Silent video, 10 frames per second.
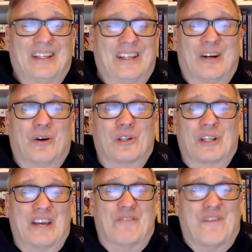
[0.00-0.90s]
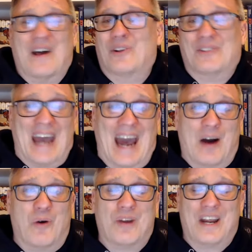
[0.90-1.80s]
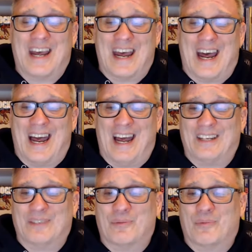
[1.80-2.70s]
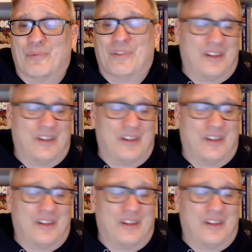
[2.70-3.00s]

you know, Lee fell down, and,